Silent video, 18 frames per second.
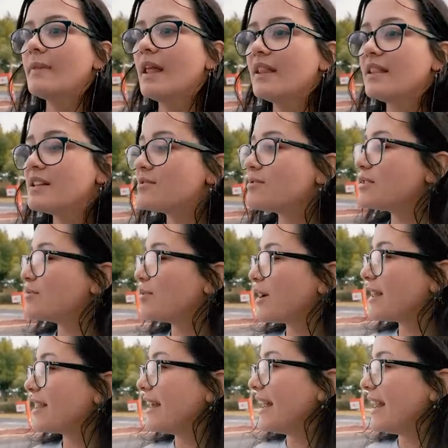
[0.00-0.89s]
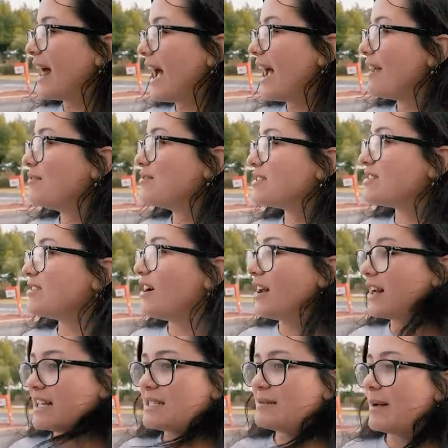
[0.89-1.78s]
This was worth it. I was
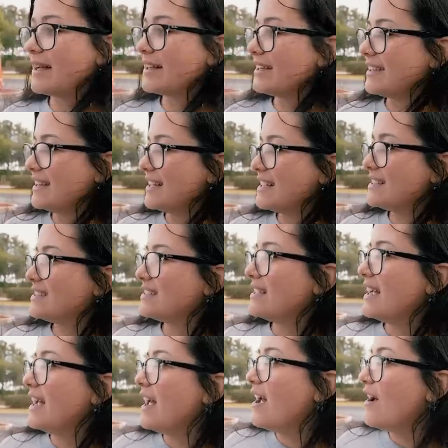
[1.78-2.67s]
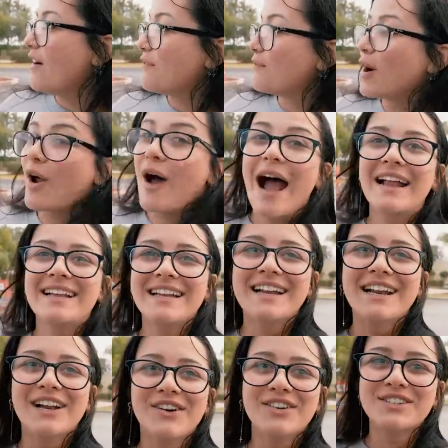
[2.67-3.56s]
not expecting this. Bro, I
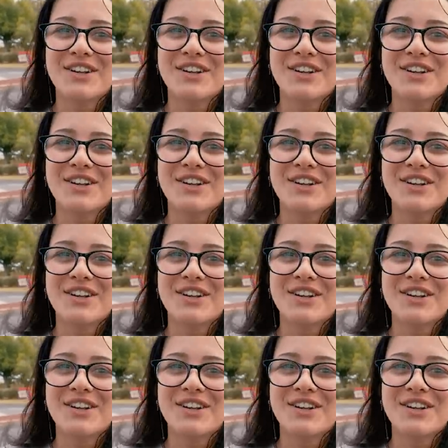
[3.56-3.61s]
didn't know what